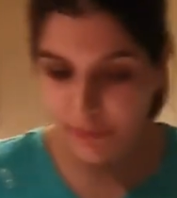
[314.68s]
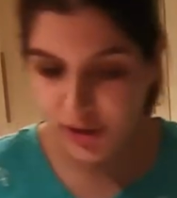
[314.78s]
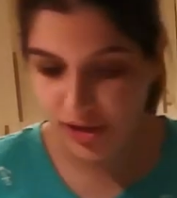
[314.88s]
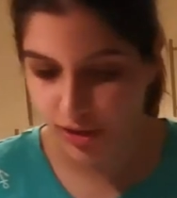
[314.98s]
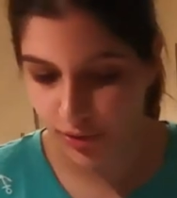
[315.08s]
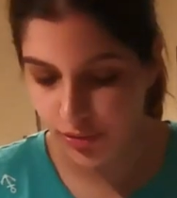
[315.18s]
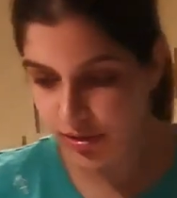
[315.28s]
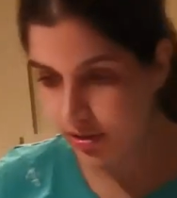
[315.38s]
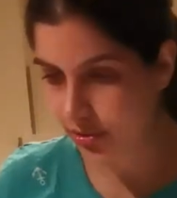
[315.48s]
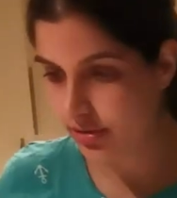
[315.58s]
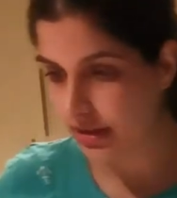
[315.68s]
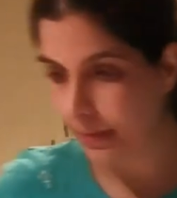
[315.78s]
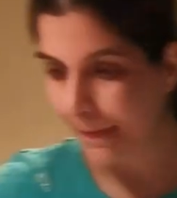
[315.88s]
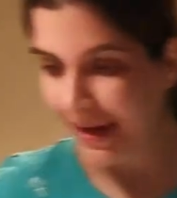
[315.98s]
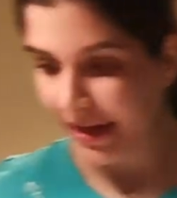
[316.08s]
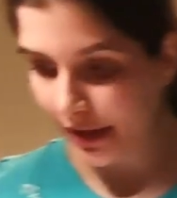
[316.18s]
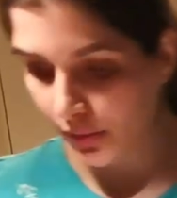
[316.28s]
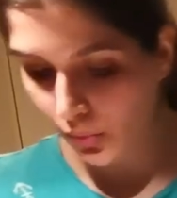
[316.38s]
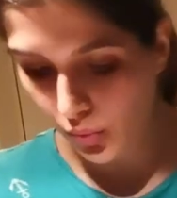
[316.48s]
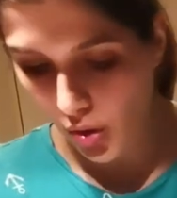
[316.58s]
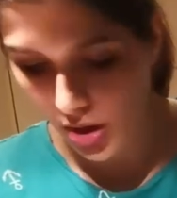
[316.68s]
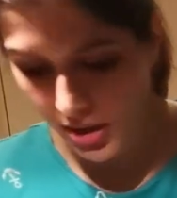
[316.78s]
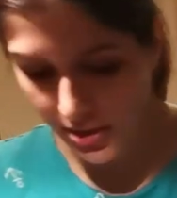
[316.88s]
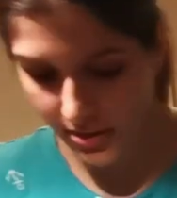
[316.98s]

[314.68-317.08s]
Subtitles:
I'm gonna cook using my wok.